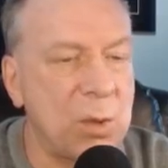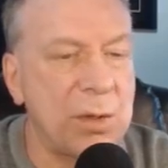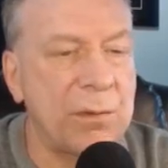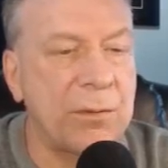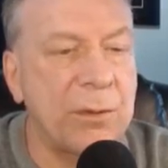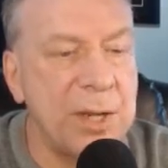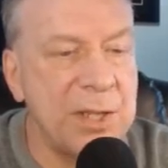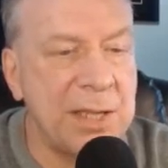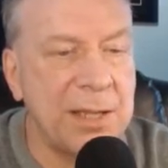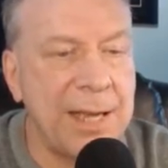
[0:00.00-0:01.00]
where the
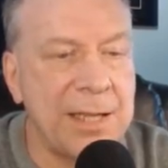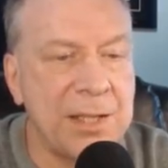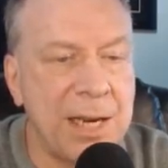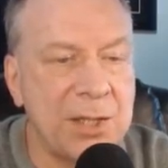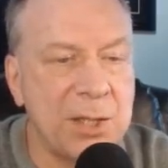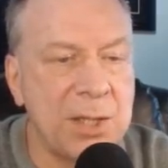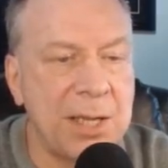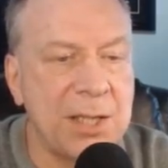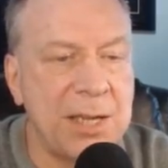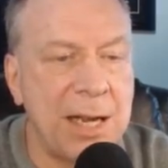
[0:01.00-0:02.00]
freezing line in Texas
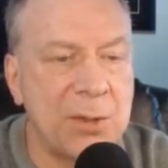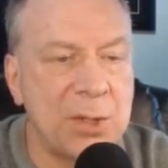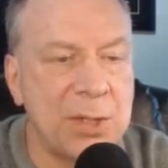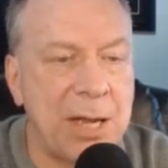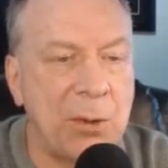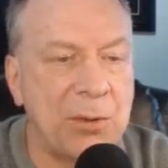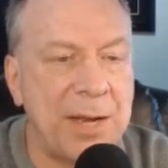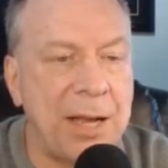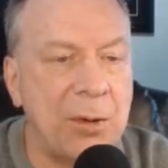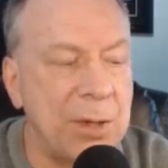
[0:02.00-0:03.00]
gets down south
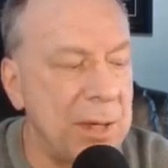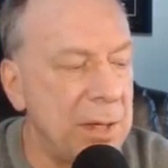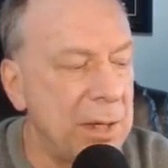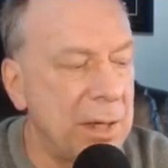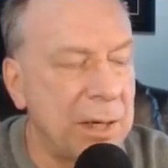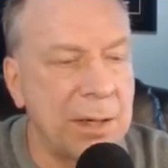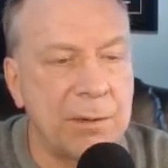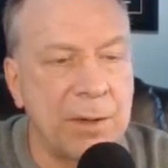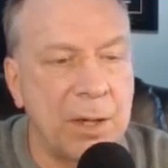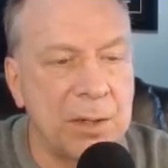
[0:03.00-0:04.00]
now
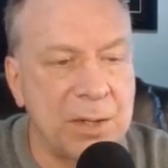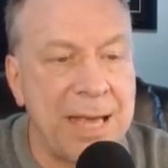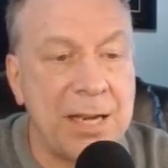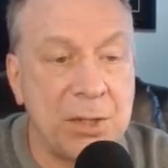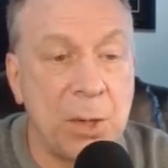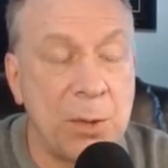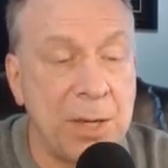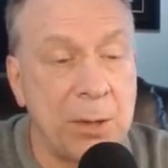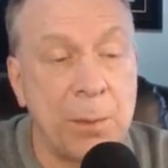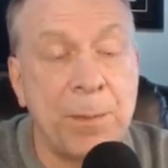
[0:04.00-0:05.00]
of San Antonio,